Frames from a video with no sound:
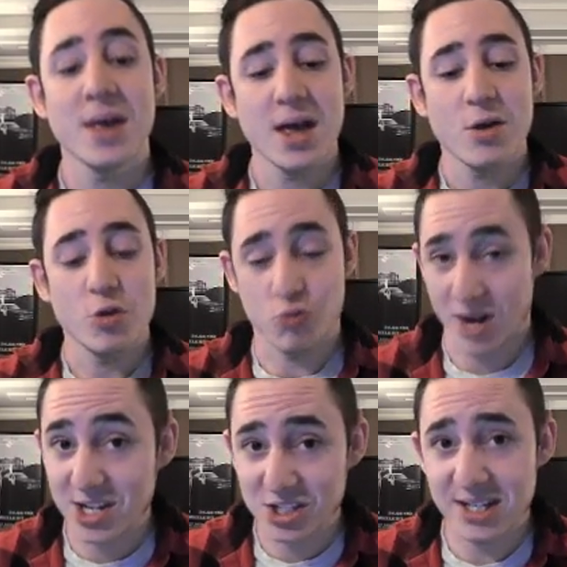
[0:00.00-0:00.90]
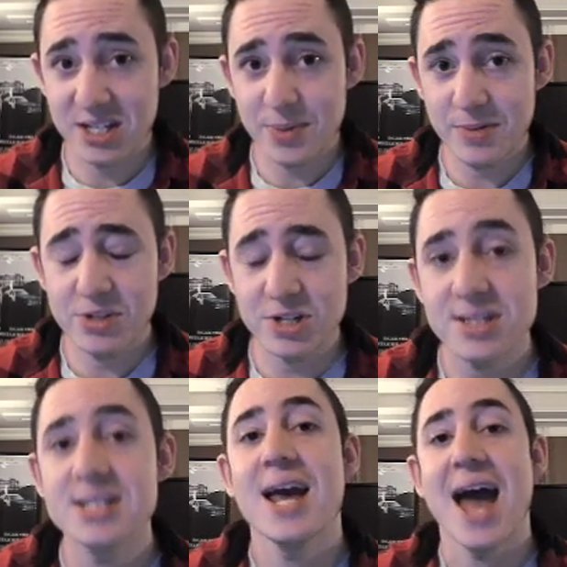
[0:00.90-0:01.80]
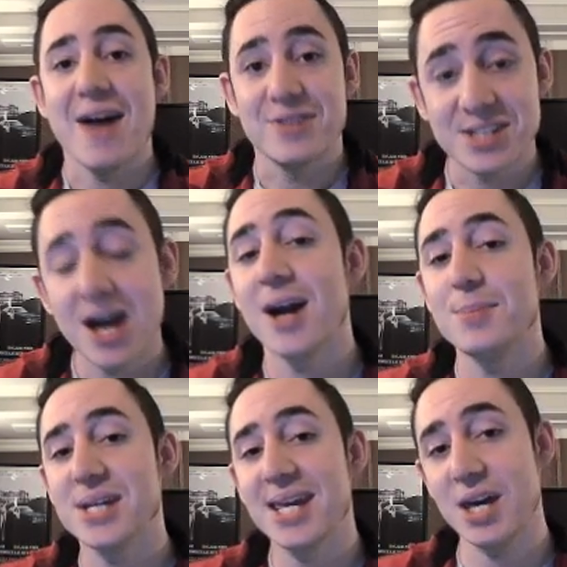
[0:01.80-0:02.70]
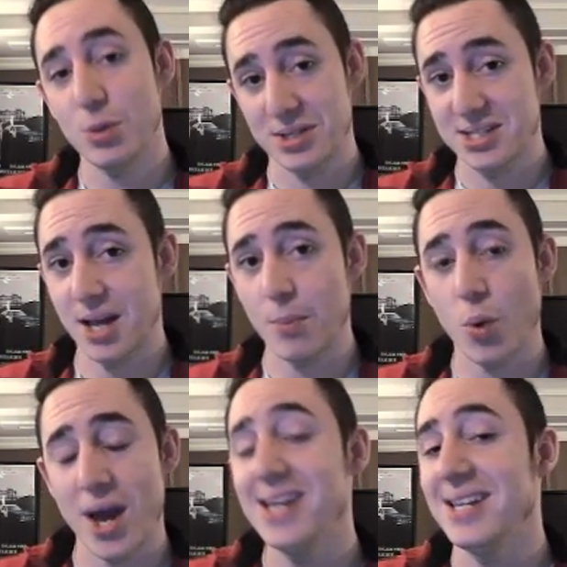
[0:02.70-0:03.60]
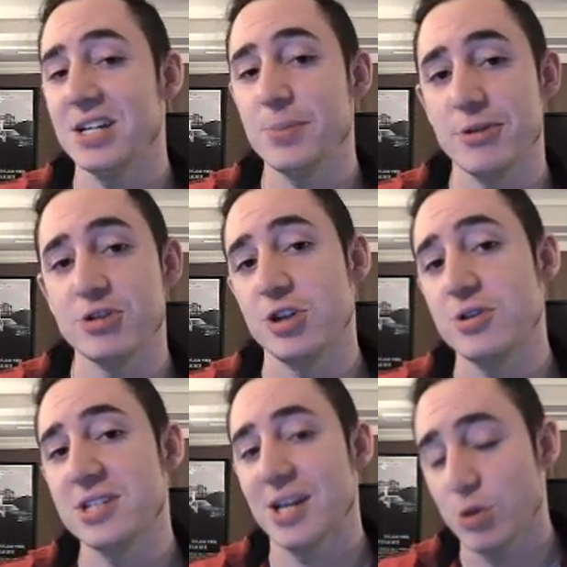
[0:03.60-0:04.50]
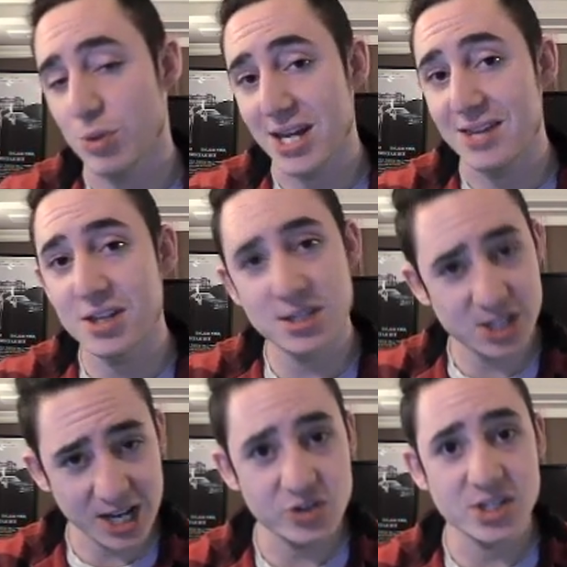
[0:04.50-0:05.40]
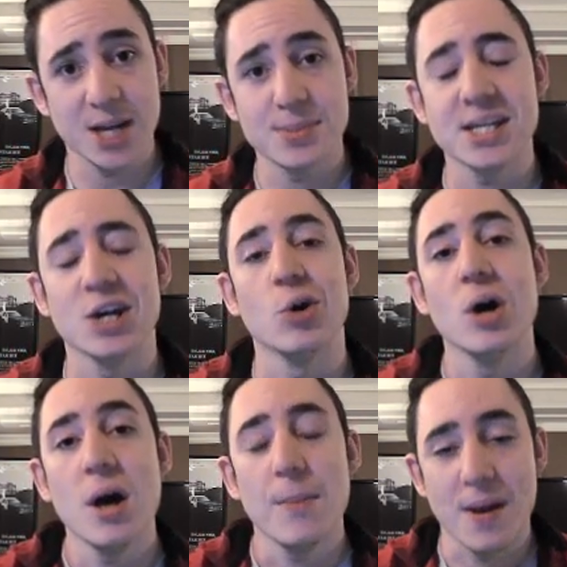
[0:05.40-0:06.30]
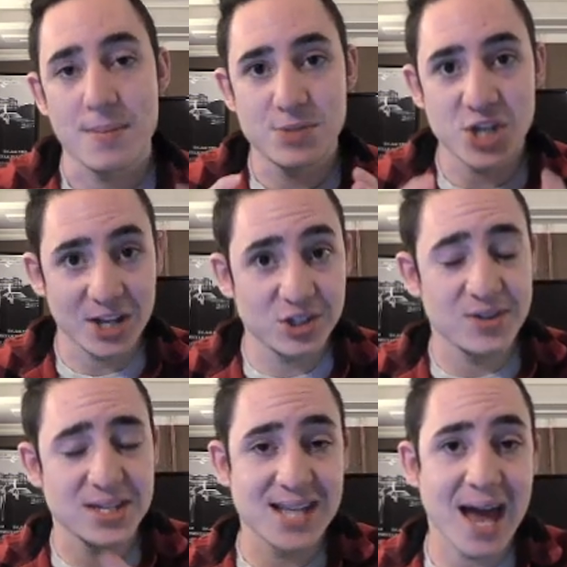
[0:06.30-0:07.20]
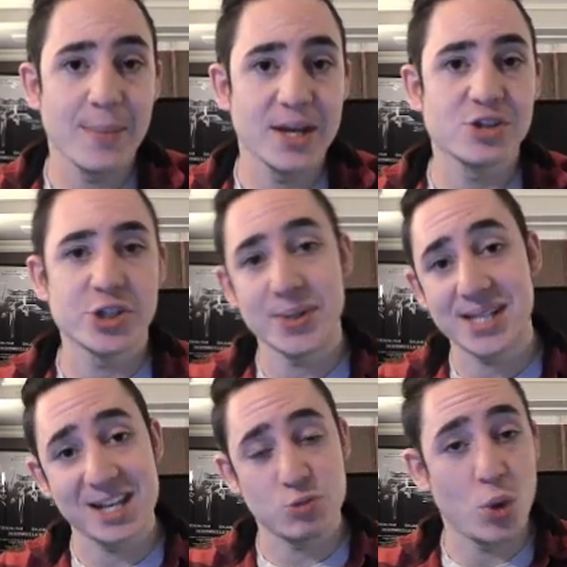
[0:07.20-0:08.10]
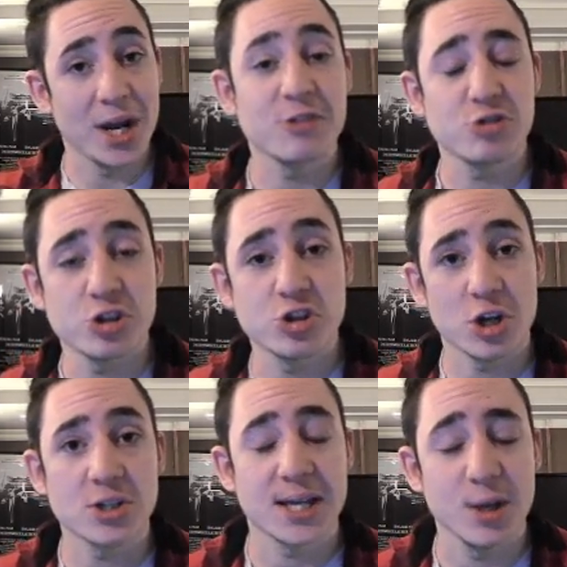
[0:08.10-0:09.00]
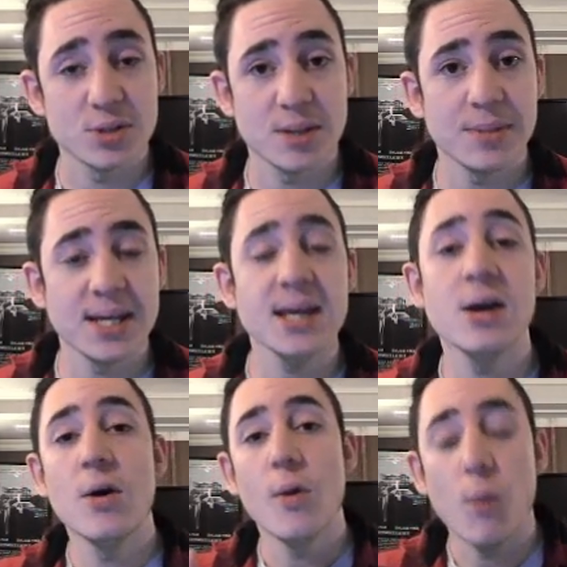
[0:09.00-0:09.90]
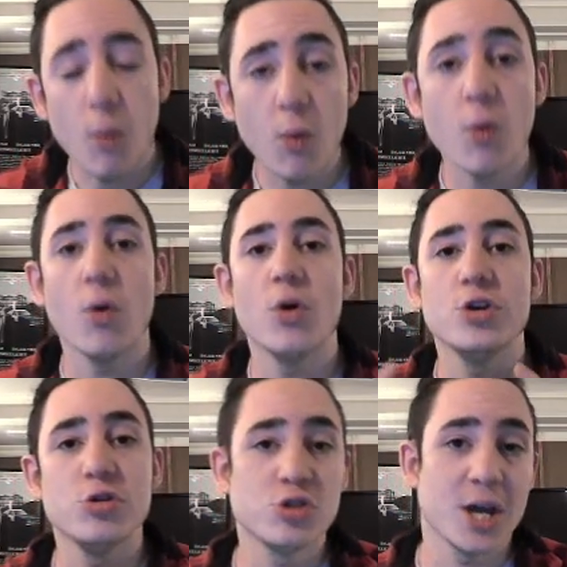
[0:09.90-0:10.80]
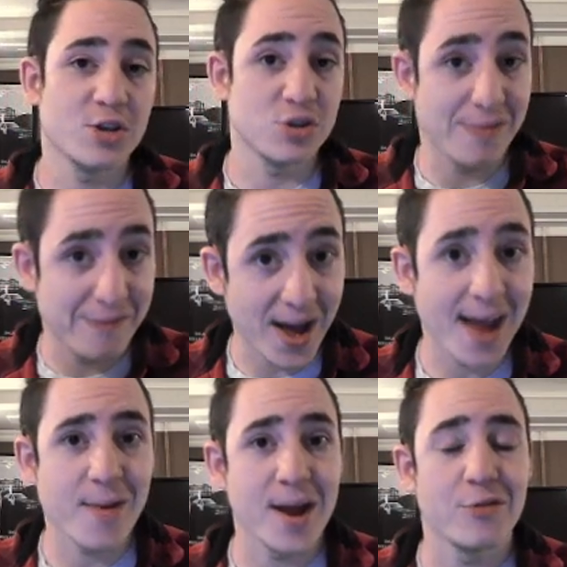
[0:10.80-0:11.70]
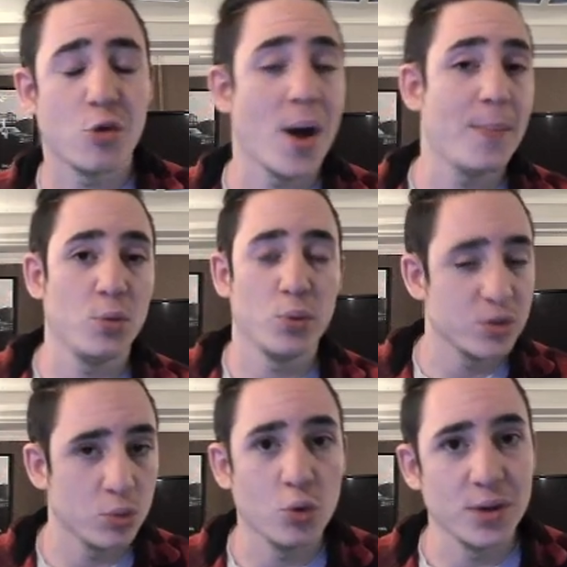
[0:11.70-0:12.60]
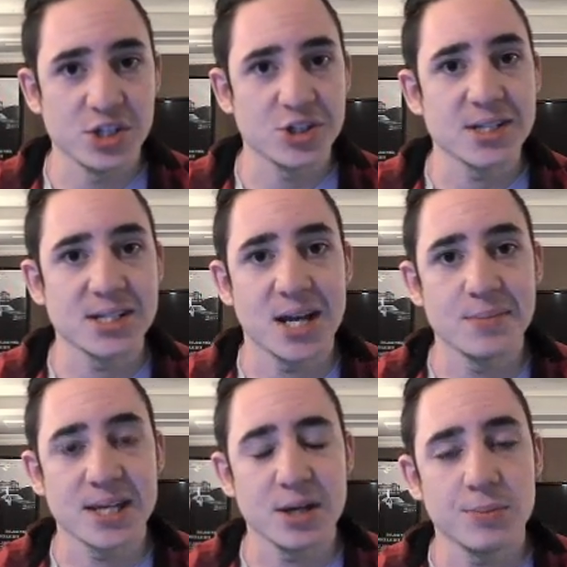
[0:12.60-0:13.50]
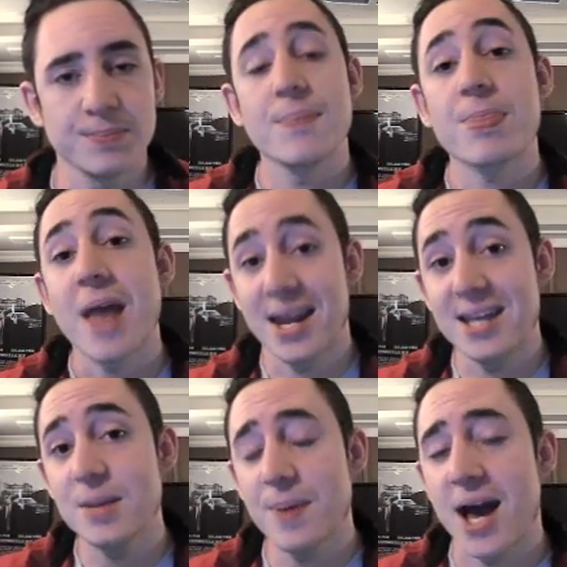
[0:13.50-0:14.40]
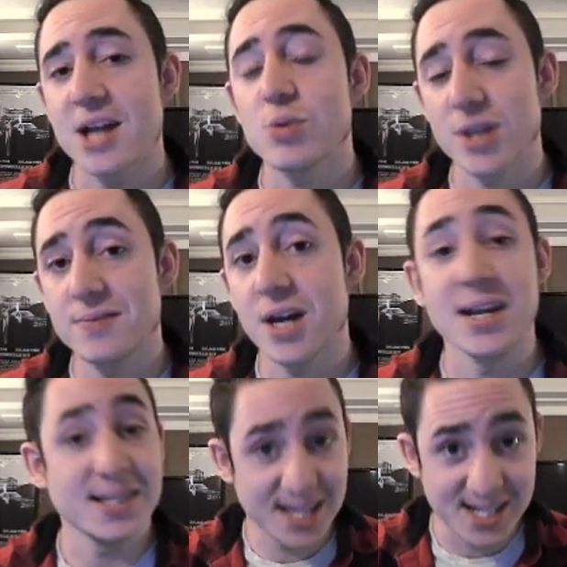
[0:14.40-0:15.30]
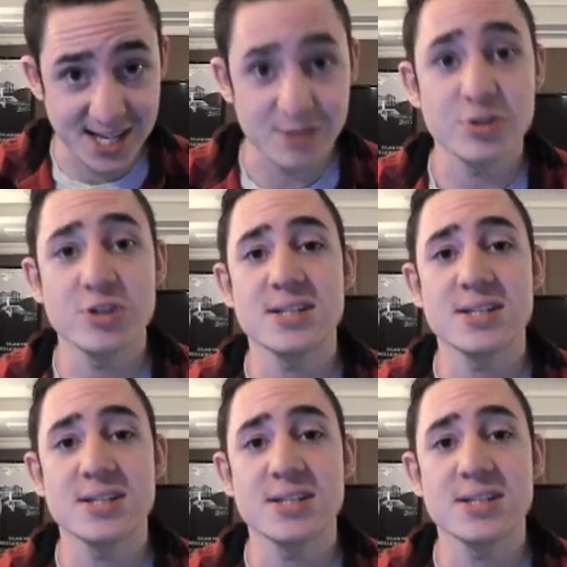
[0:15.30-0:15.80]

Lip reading: the range needed to be reduced, and the time to kill in some way needed to be reduced. Now you either change the time to kill by changing the damage so it takes one extra shot to kill somebody, or you change the fire rate of the weapon, which will always adjust the time to kill. And in the patch, what they've done is they did reduce the